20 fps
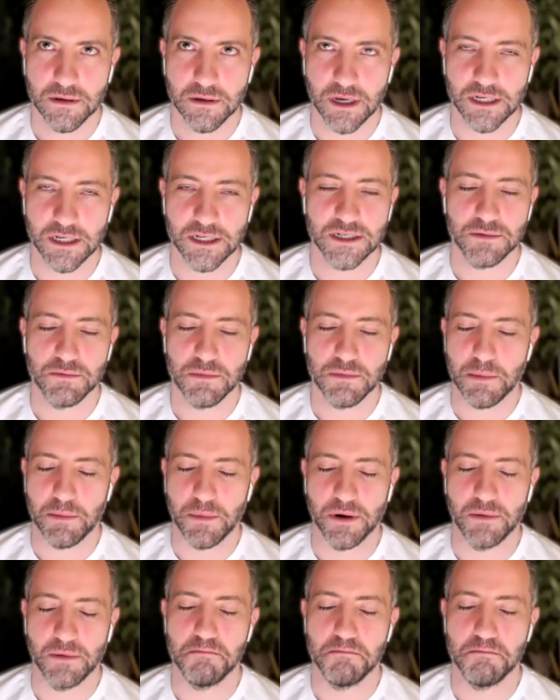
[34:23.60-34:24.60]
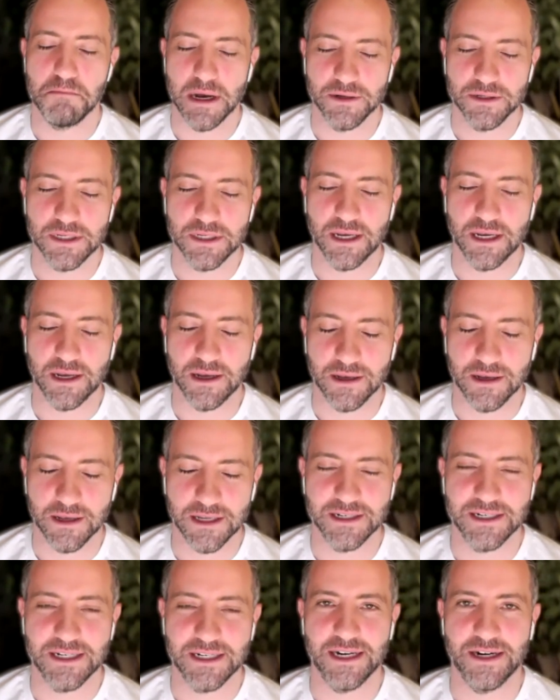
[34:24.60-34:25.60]
I just remember melting
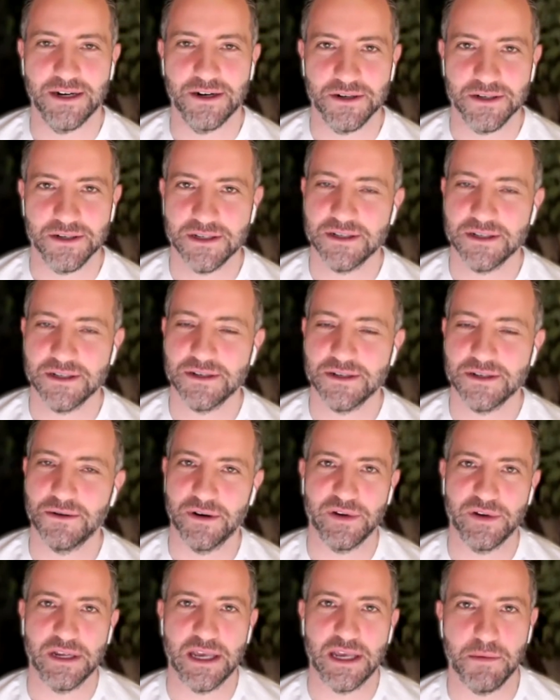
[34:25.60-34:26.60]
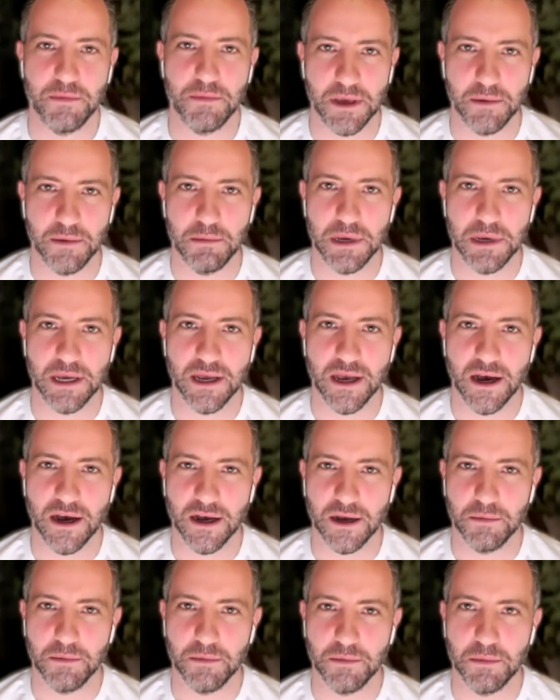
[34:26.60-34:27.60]
in tears, sort of, mm-hmm. and he gave me a big
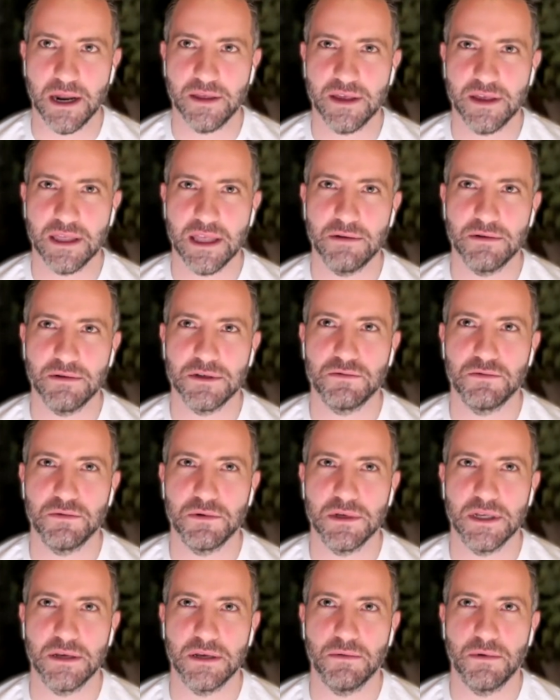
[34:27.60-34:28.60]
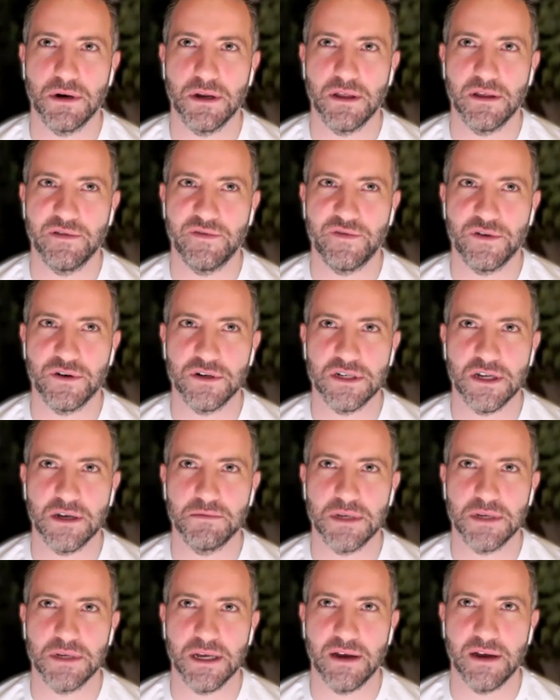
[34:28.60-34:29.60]
hug. But I think that was really one of the first
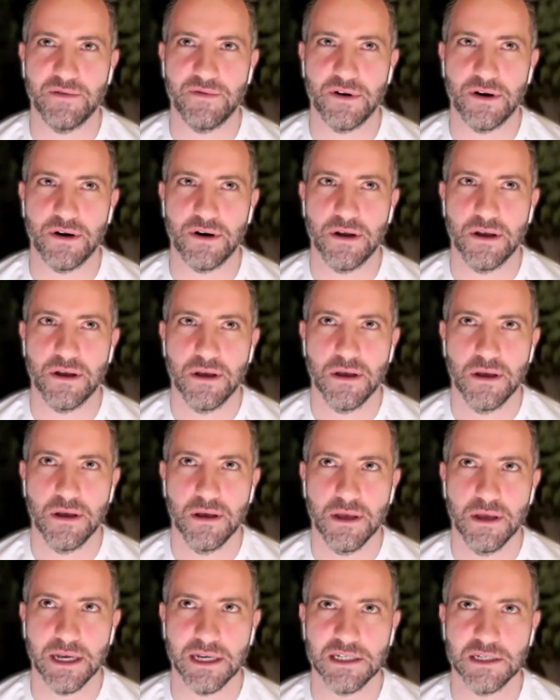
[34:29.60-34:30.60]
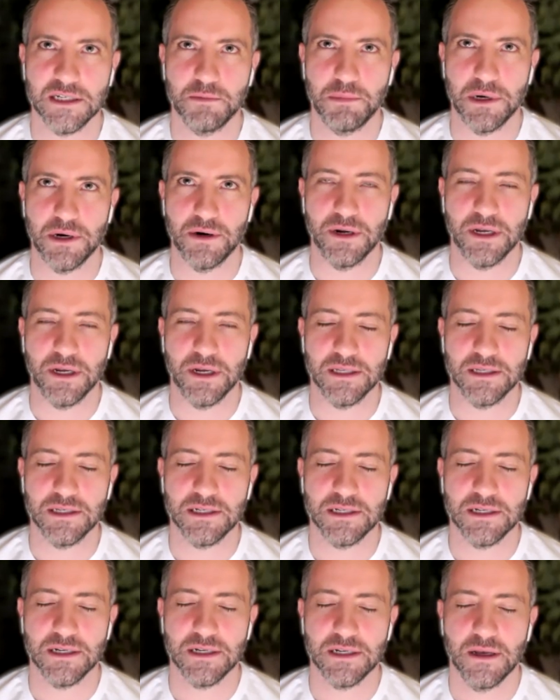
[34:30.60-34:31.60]
times I ever
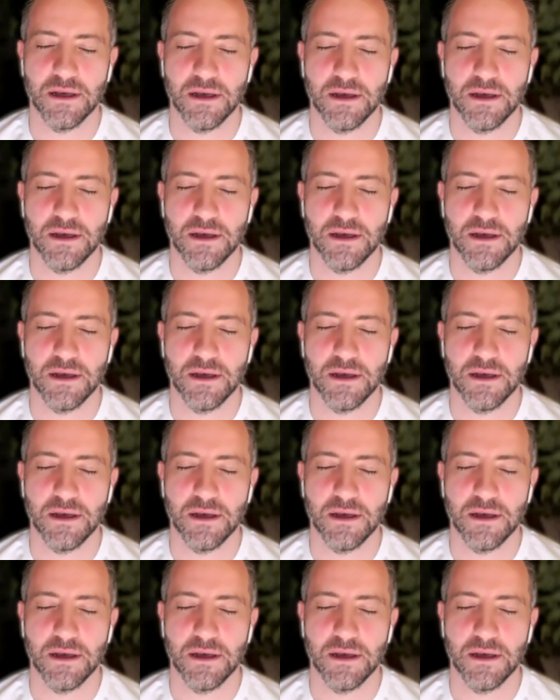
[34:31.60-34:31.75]
experienced.